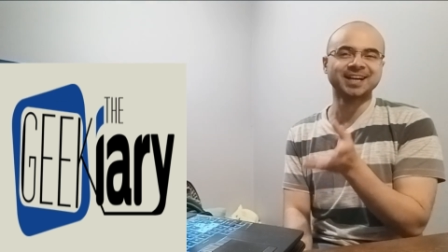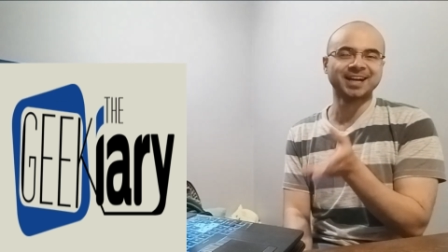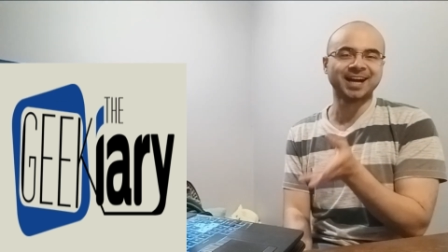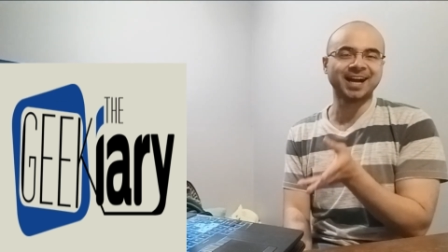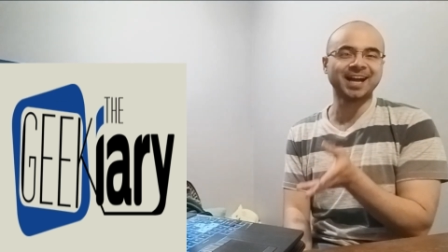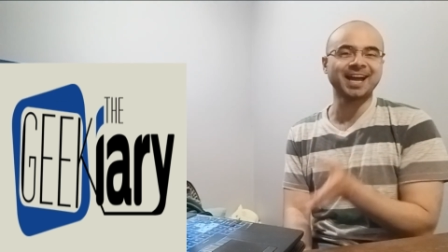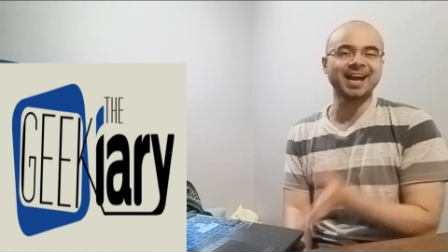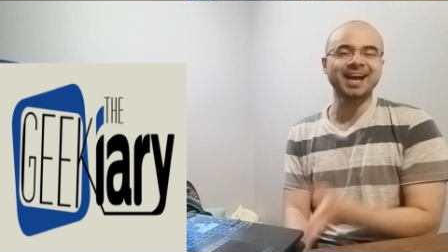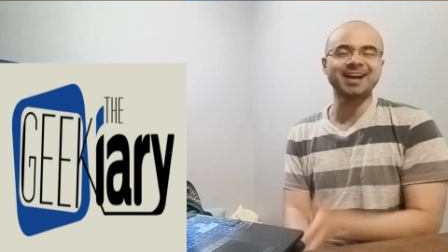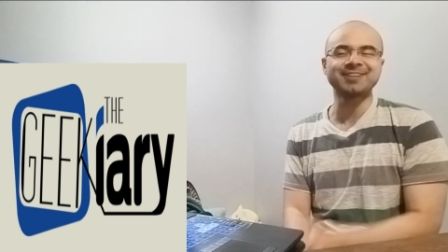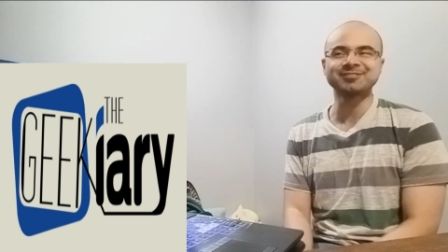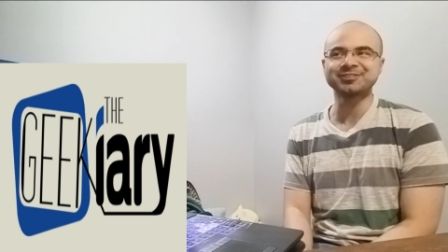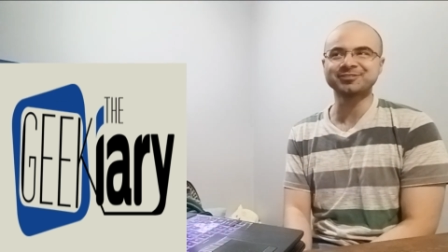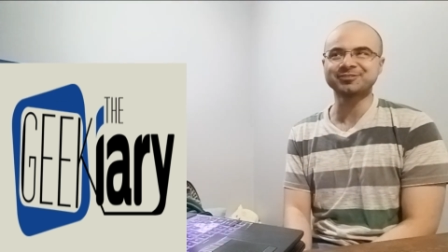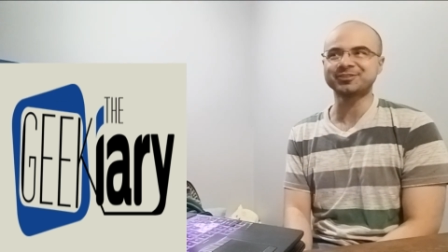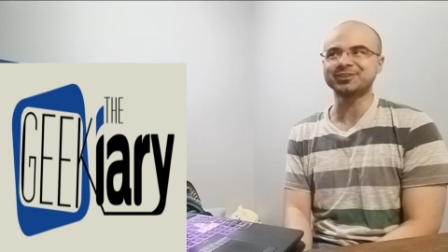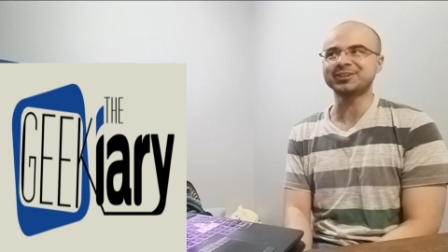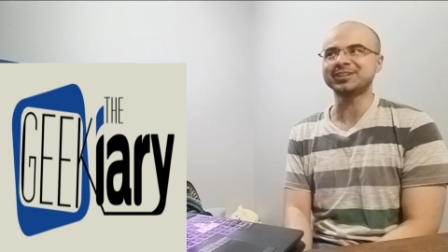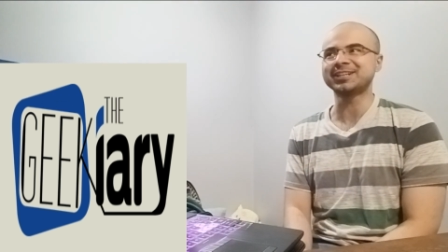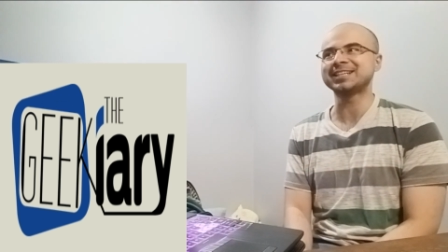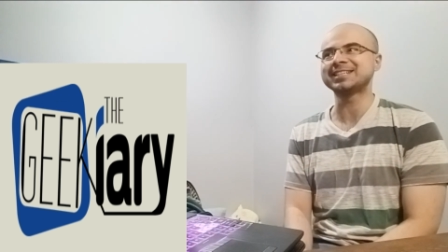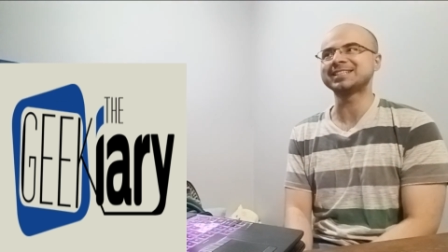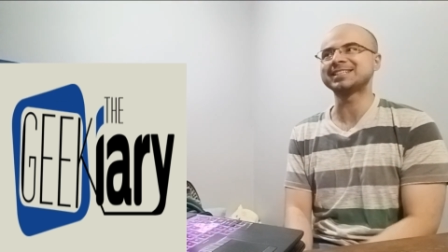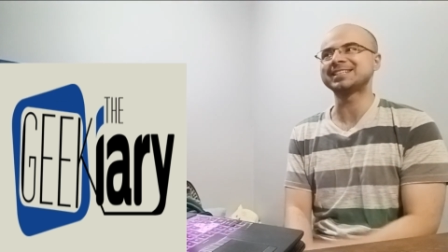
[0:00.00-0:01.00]
I have the
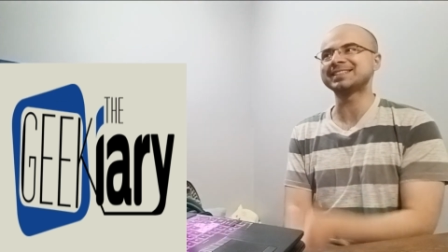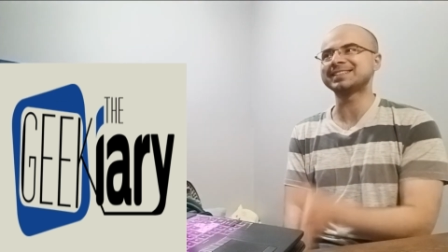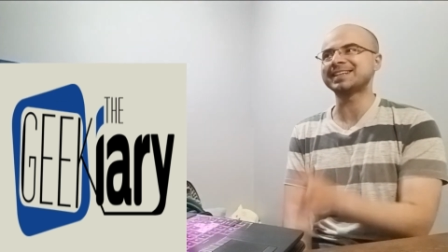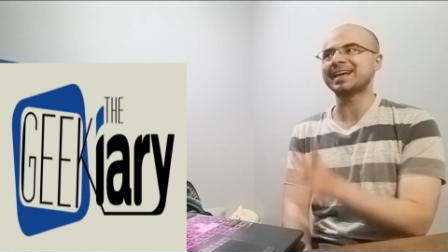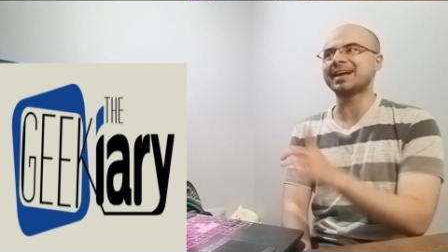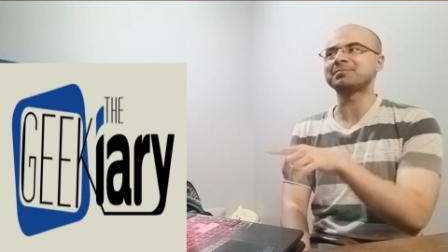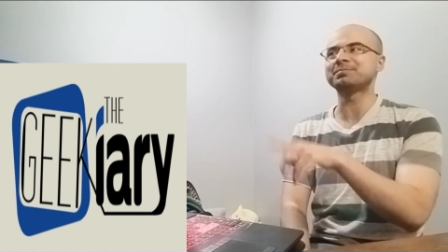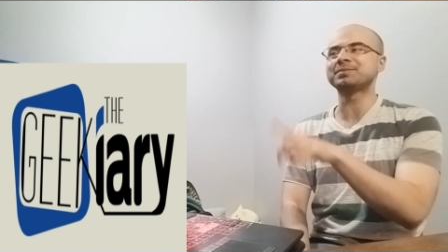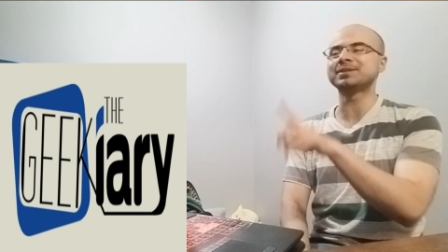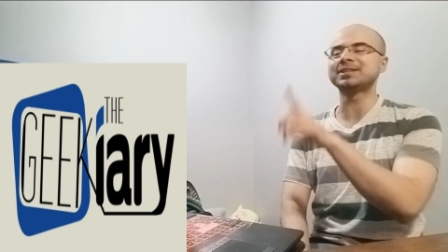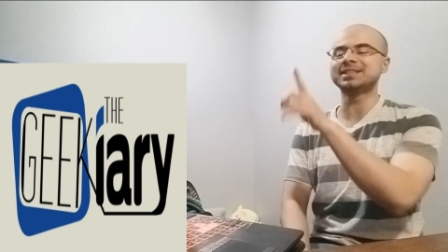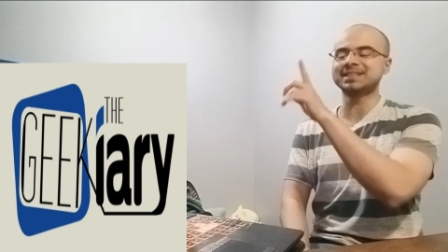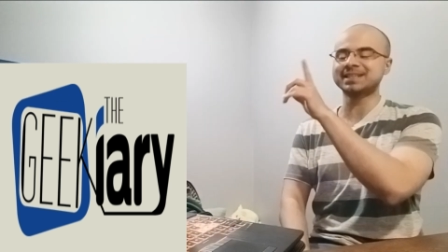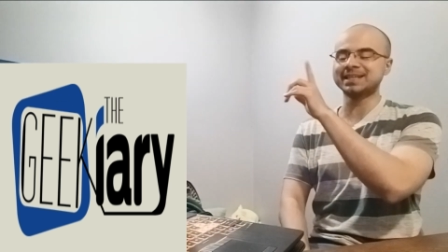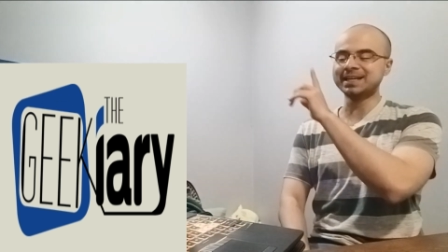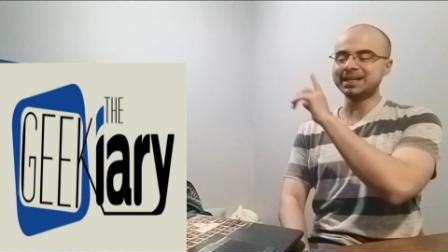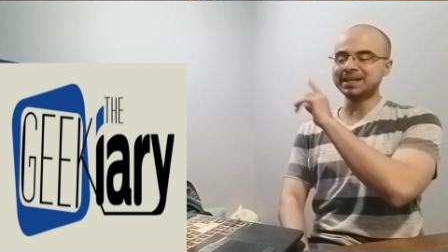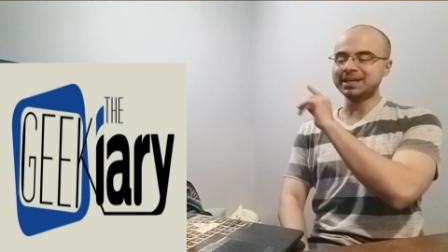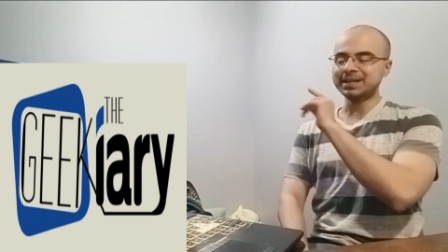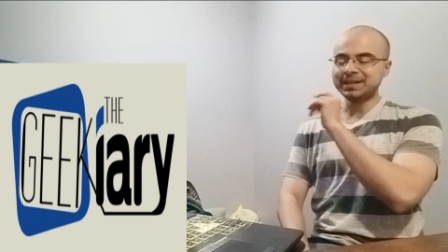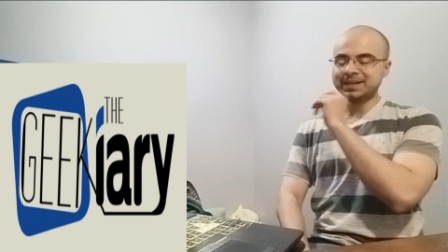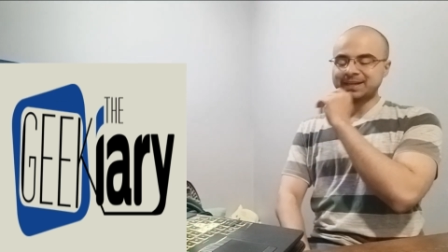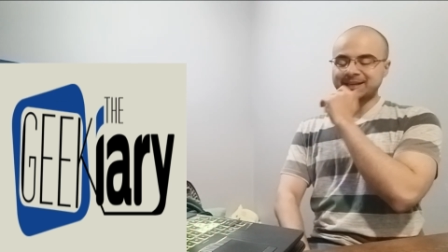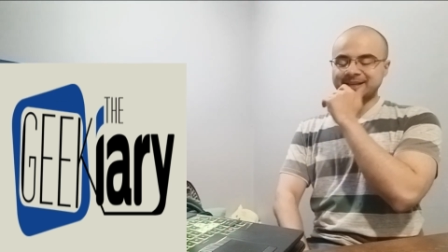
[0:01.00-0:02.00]
footage. This happened.
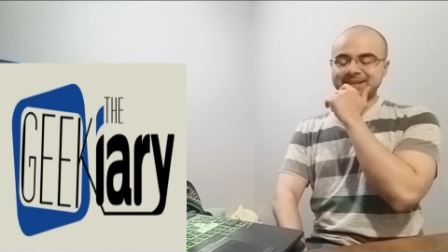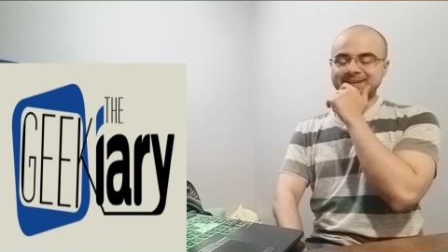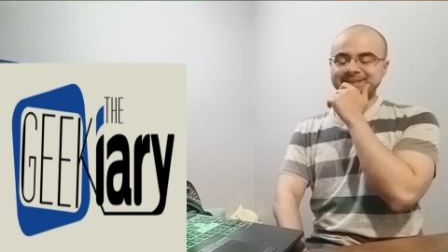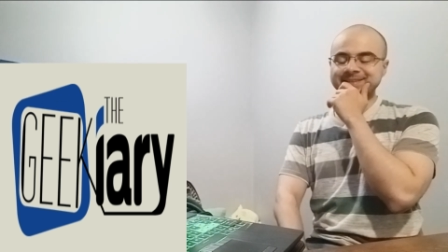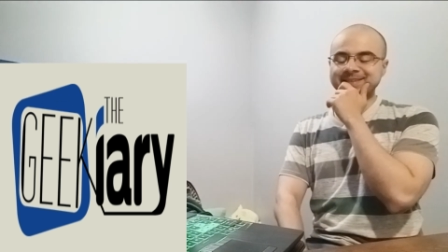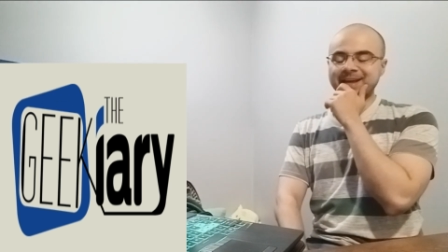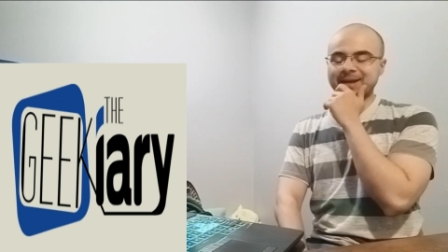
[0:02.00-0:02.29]
This